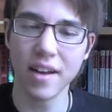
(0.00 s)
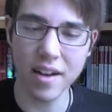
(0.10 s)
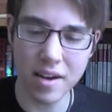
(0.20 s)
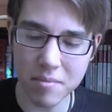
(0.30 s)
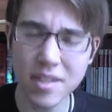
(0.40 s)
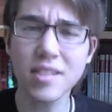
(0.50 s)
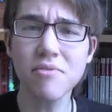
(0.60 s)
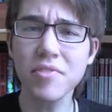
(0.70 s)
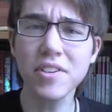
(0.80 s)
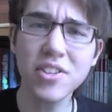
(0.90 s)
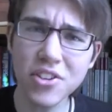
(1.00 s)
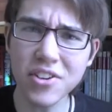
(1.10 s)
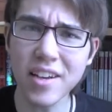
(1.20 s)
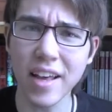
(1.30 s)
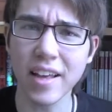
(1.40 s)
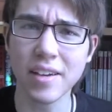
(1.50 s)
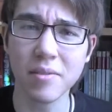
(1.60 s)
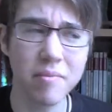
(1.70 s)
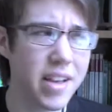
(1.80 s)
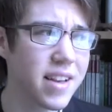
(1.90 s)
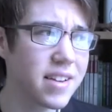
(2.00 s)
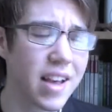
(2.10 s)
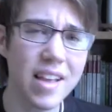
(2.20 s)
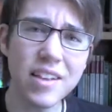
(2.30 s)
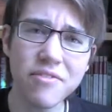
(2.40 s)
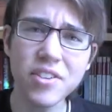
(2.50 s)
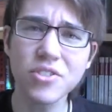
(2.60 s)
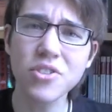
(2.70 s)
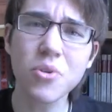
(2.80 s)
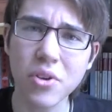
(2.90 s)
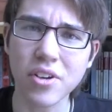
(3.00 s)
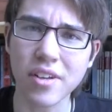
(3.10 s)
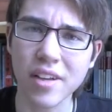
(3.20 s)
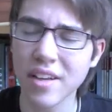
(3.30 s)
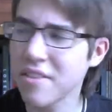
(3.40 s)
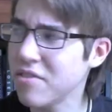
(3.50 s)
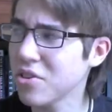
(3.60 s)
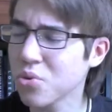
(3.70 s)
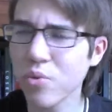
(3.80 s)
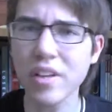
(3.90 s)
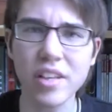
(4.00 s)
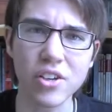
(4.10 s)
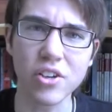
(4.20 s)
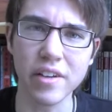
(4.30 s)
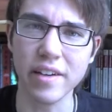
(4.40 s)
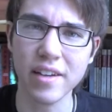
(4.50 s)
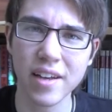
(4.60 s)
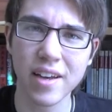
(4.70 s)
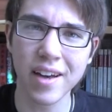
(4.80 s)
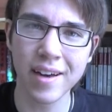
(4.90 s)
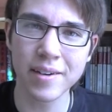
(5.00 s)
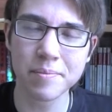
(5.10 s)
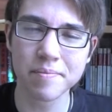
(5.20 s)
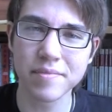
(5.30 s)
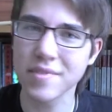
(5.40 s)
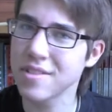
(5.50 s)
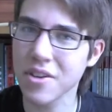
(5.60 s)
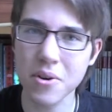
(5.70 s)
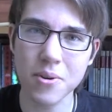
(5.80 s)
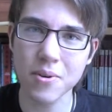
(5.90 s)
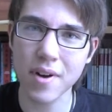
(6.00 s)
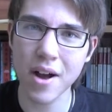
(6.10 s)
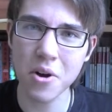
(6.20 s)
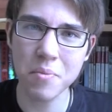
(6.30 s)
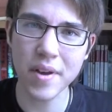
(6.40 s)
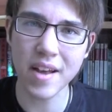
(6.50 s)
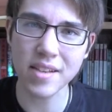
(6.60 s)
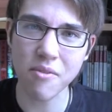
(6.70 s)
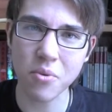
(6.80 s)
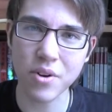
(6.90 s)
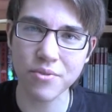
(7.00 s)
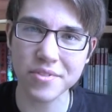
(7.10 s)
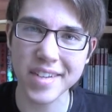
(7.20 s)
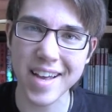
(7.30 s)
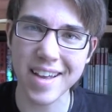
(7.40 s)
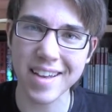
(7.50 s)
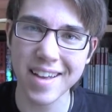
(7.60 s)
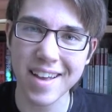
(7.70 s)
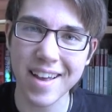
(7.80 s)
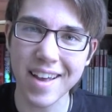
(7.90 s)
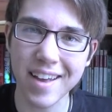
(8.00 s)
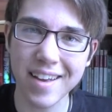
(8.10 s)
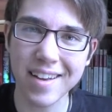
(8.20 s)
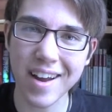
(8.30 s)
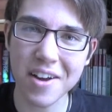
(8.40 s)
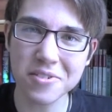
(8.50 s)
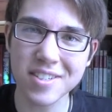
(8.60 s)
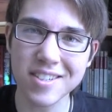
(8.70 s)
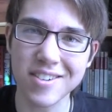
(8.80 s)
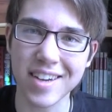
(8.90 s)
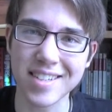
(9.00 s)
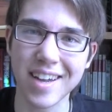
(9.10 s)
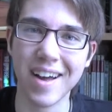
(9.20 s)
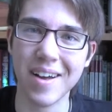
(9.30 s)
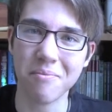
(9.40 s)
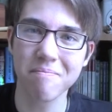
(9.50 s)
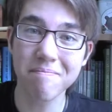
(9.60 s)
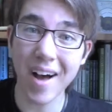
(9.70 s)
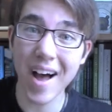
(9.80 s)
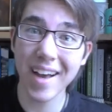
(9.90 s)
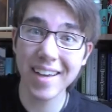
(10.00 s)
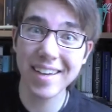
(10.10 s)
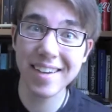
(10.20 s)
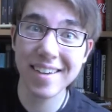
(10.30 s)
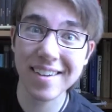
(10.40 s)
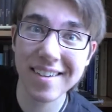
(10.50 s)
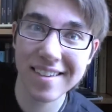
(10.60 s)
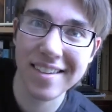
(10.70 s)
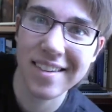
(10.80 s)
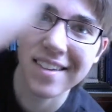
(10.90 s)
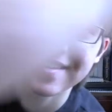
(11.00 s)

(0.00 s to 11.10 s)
Um, cause I'm feeling good again, man. That feels so good. It feels really good. Um, so I hope you guys have a wonderful day, and I will see you next time. Bye!